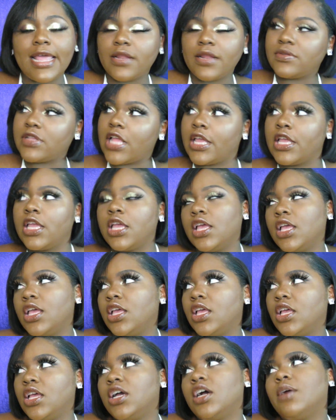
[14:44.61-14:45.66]
And I was like,
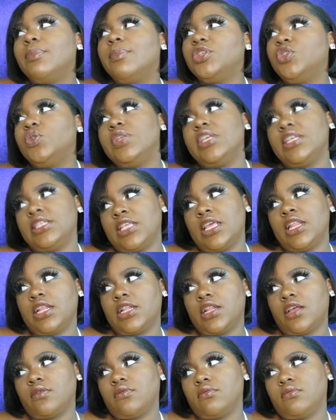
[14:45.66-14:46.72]
but you did say that
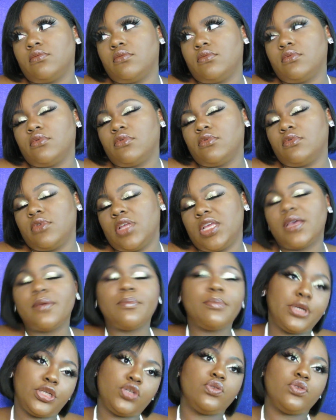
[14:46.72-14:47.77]
though.
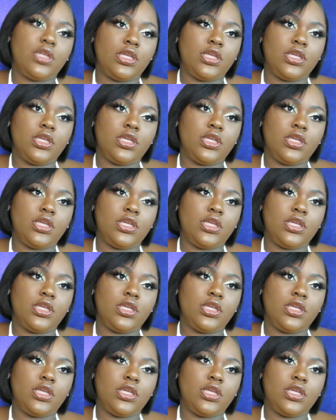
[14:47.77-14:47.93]
But you